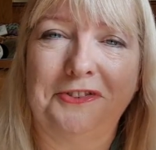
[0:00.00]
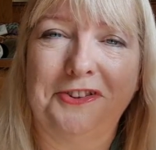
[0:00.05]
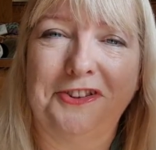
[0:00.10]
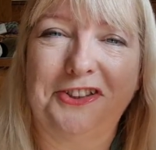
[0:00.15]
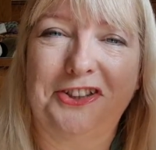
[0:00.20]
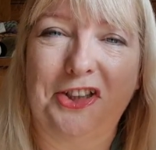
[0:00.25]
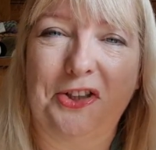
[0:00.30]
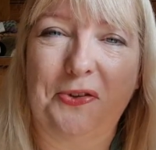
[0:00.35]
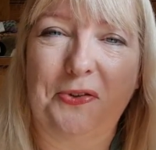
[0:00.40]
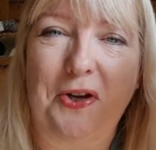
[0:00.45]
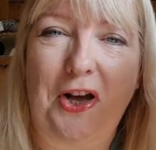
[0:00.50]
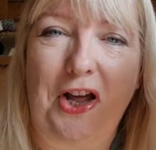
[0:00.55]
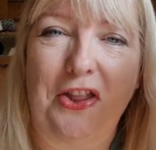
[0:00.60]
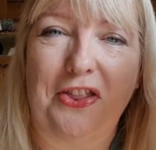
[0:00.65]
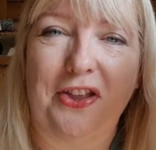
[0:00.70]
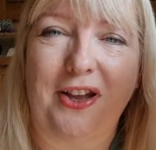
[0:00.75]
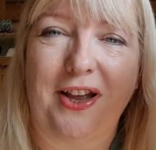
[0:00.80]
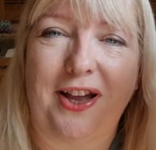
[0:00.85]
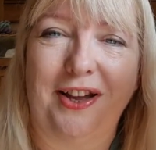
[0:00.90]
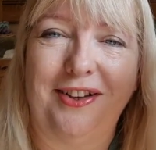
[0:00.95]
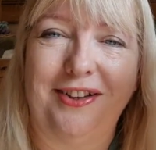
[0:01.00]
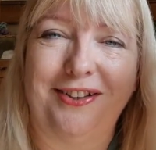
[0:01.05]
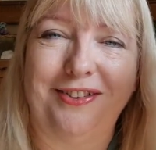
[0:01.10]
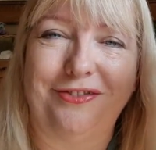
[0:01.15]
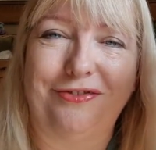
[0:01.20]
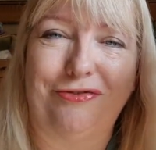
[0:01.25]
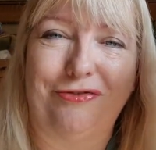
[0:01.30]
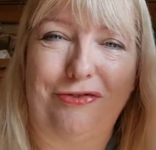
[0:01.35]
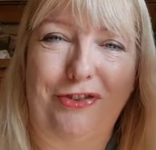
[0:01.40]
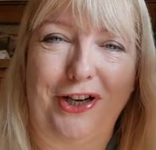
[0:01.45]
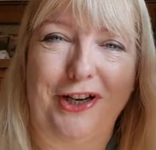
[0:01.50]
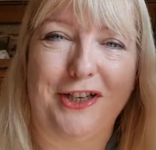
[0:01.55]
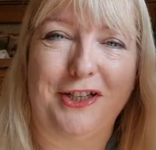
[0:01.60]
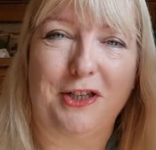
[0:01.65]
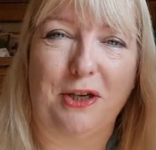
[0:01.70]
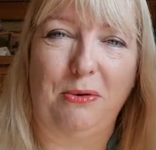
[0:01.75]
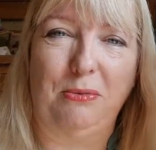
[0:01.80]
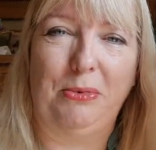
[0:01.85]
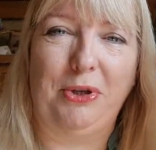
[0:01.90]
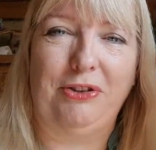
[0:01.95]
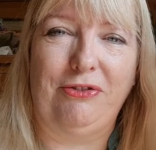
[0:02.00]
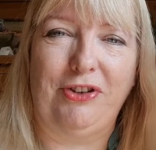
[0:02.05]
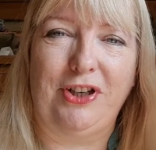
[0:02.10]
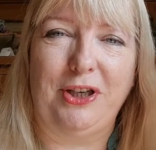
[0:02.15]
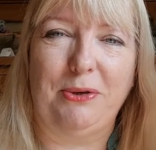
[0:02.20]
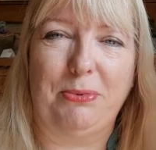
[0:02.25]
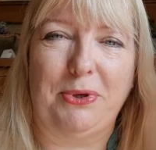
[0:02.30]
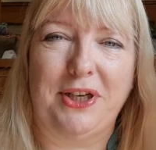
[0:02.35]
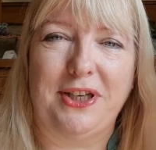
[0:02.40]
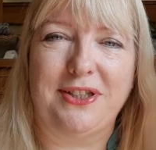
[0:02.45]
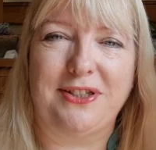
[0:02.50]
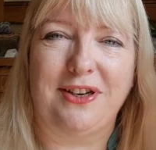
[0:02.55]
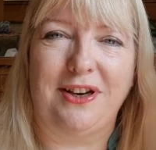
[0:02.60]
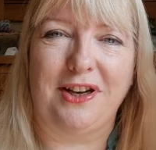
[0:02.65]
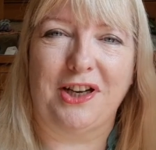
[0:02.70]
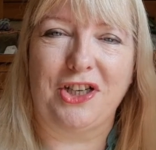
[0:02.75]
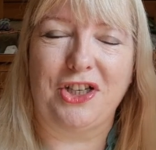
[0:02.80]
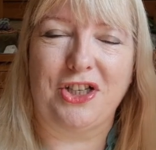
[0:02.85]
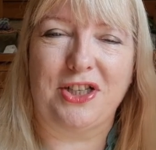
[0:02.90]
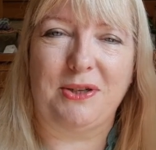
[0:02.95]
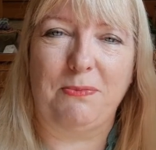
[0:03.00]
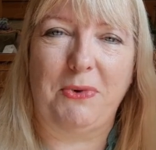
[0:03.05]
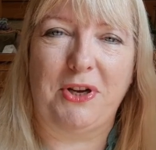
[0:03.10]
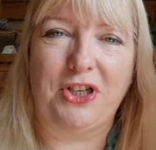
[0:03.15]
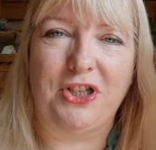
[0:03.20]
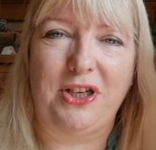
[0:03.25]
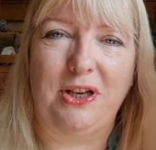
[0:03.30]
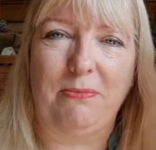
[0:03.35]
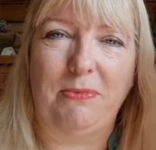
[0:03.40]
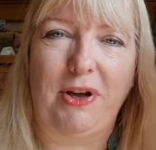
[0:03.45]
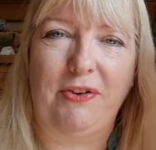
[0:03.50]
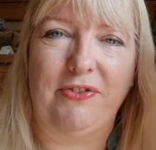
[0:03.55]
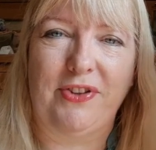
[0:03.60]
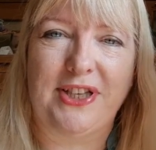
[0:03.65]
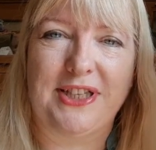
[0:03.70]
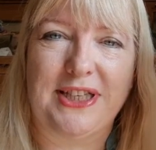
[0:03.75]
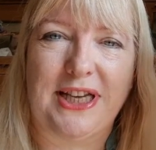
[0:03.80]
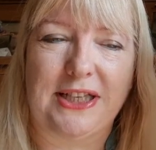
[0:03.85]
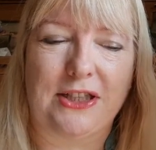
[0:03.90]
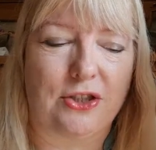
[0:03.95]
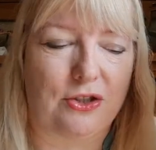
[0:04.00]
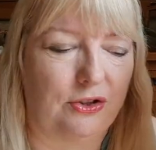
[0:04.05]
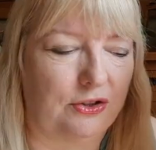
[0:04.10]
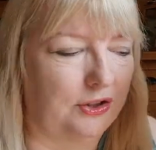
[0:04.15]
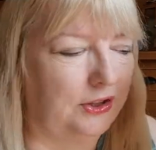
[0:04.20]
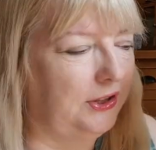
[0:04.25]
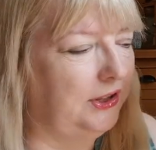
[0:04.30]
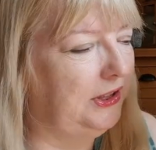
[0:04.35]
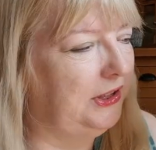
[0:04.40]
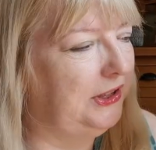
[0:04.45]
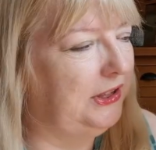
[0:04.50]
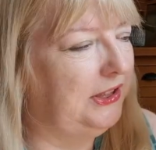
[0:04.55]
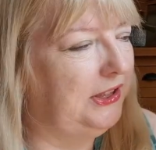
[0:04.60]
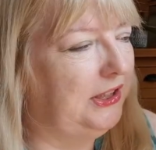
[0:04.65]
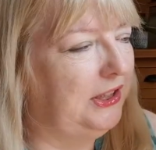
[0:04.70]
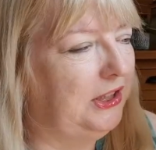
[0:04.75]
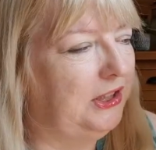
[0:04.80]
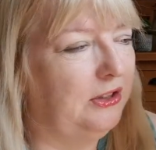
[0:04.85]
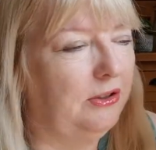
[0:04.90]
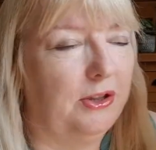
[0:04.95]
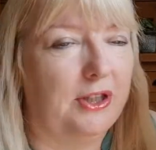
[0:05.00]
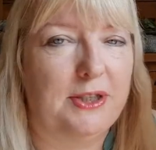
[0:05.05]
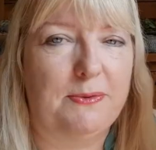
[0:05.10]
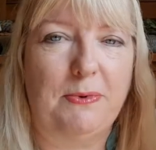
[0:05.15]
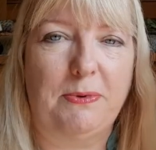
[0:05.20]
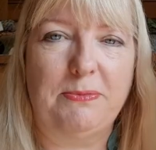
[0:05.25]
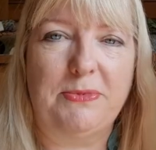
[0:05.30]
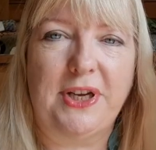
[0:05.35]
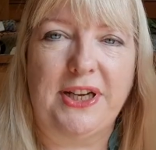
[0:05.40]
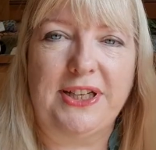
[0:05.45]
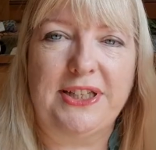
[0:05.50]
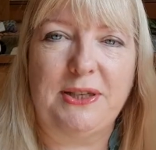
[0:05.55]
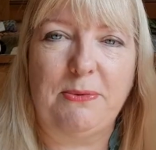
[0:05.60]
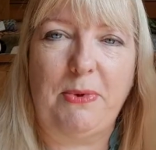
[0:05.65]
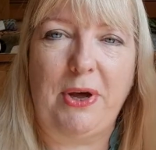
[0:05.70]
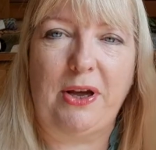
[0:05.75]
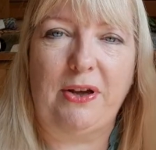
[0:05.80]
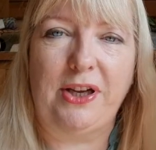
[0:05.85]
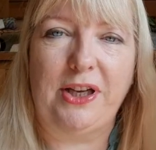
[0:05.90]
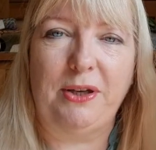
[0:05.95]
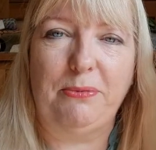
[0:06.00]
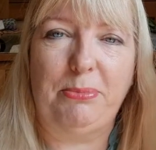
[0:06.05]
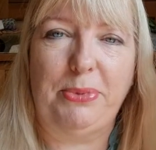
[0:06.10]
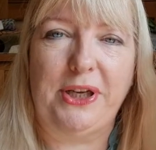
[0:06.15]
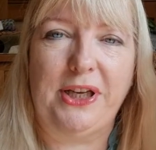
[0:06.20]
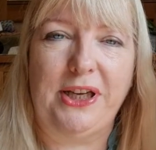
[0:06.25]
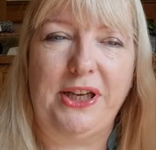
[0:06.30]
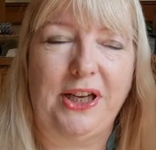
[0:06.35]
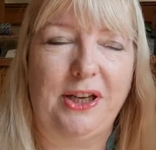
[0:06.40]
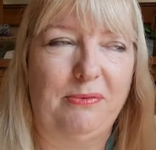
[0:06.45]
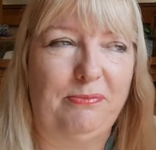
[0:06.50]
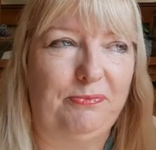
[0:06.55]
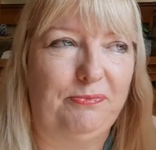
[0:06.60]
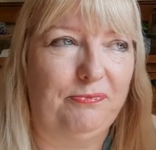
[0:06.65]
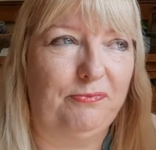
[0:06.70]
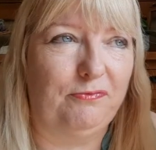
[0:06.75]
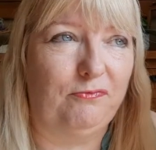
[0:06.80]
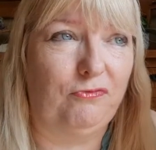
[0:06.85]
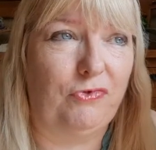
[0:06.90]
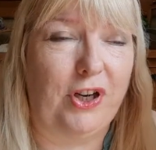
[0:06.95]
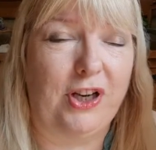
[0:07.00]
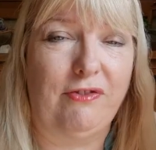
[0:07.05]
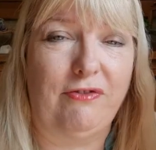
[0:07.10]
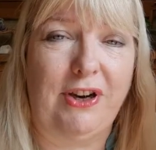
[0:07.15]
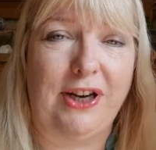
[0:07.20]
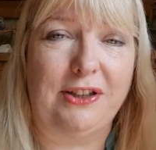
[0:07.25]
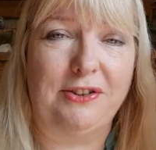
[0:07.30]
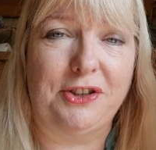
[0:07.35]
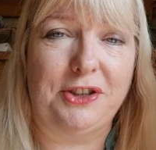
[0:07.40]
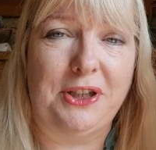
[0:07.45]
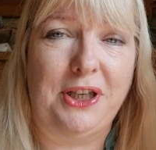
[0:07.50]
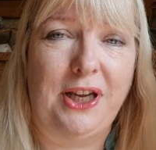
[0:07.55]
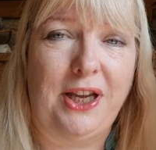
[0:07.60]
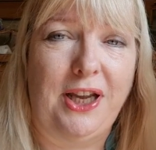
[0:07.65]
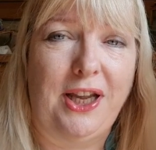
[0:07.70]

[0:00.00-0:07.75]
So I think Freddie's going to be really pleased, and I can just imagine him having this hat on when his mum takes him out. He'll be running around